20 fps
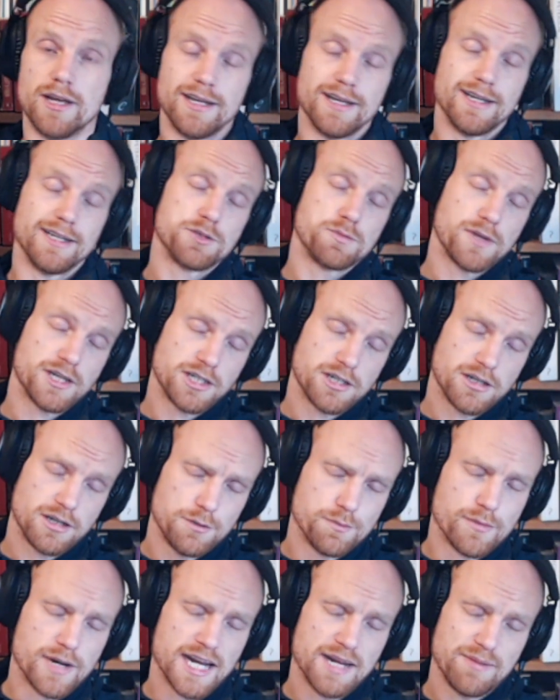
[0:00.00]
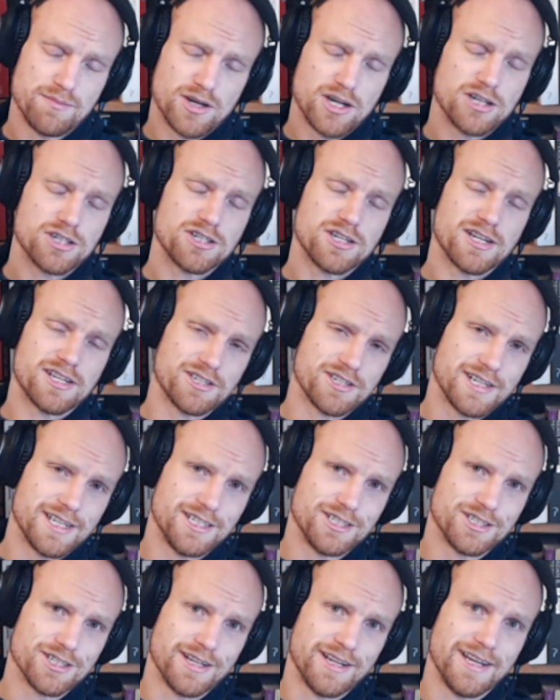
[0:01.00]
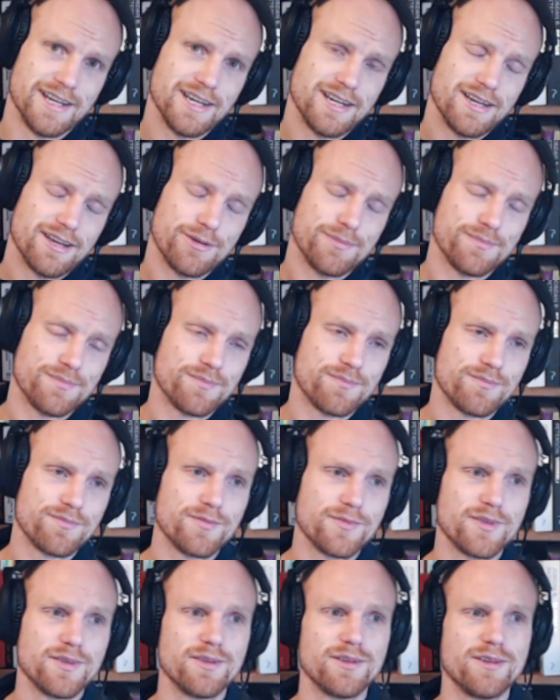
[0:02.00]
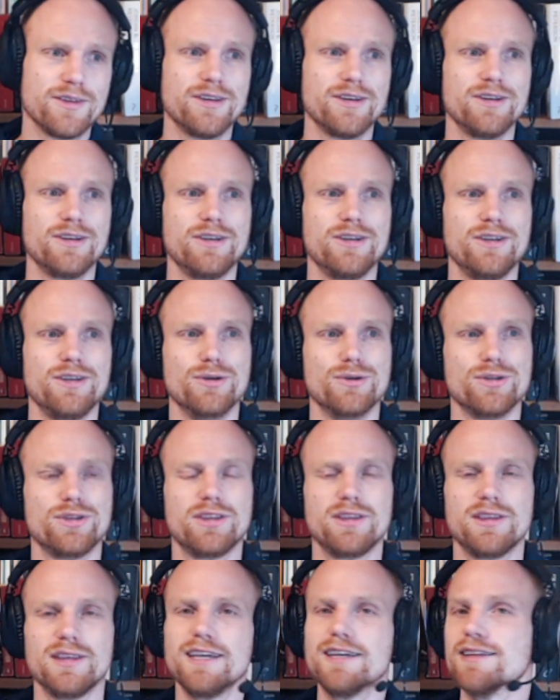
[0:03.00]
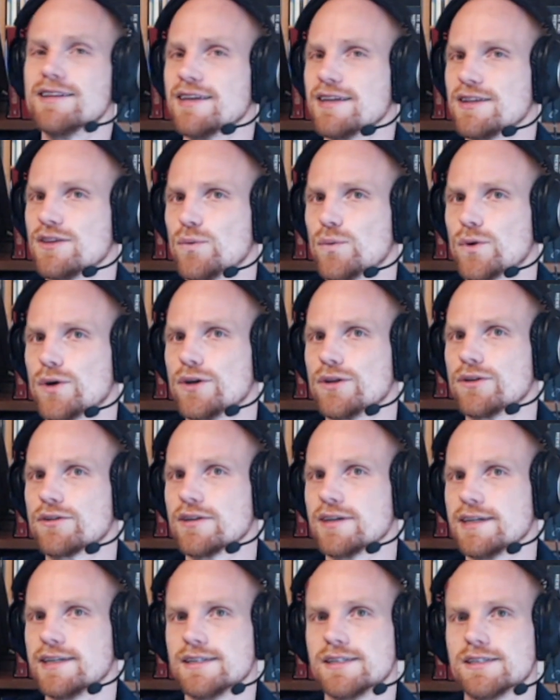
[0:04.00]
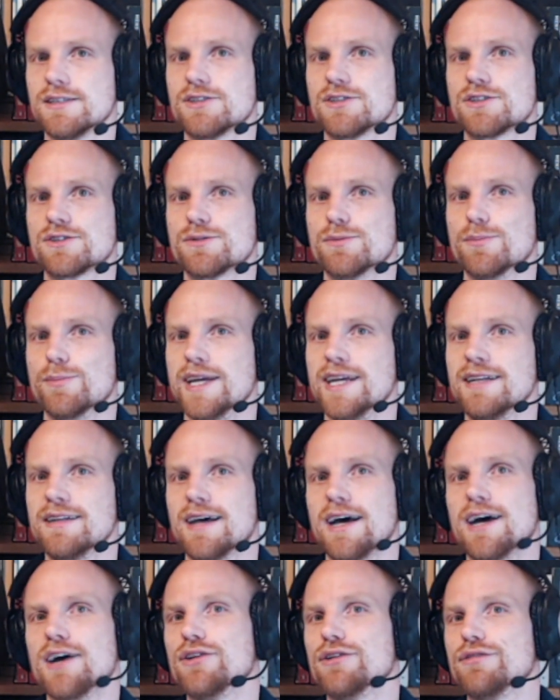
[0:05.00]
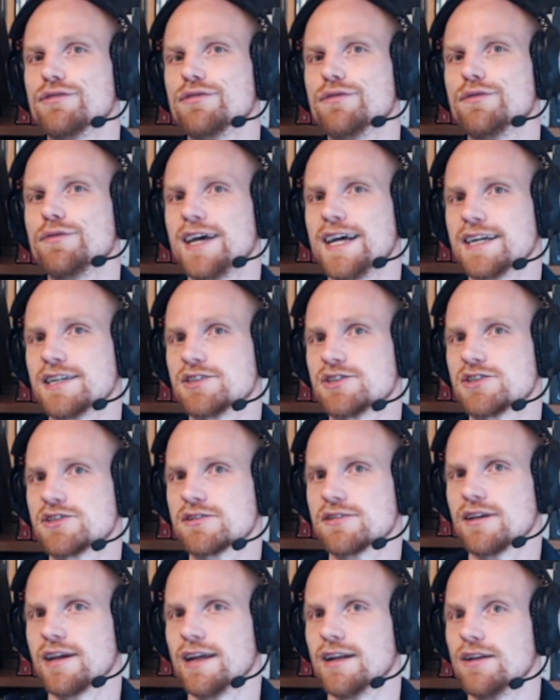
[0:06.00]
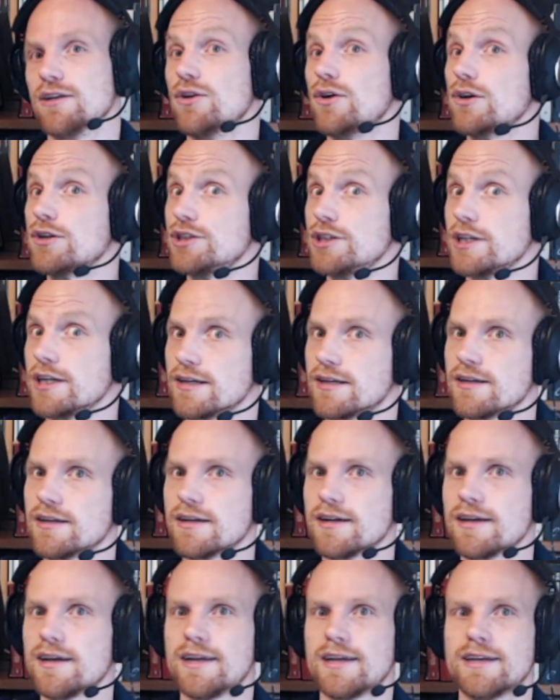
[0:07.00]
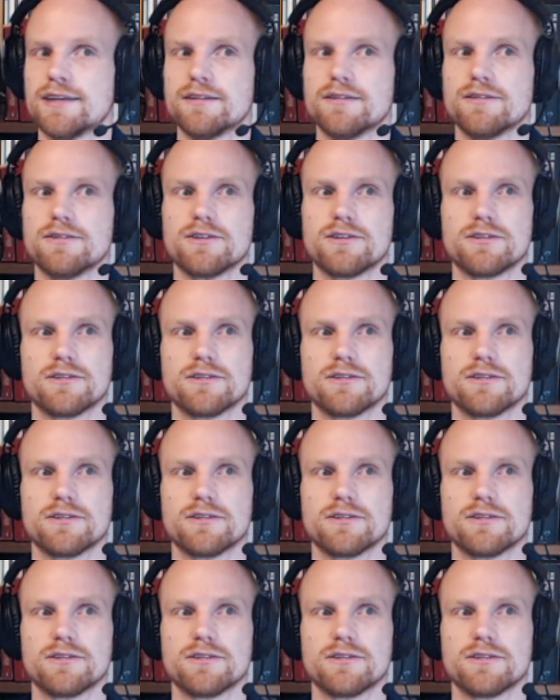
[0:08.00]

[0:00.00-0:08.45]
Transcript: especially in my past as an engineer, you think that the world is made out of facts and logic and